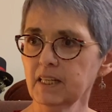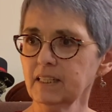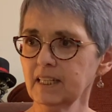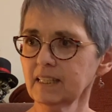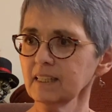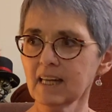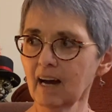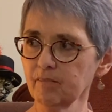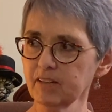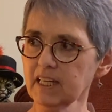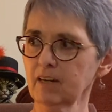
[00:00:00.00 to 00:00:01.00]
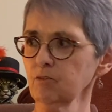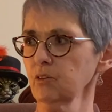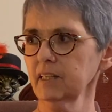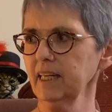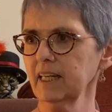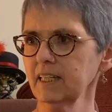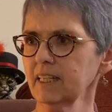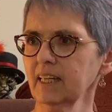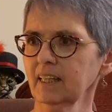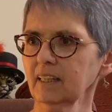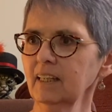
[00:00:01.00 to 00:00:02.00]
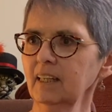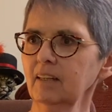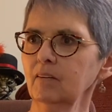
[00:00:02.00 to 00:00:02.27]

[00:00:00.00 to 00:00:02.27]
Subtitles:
They didn't have central heating.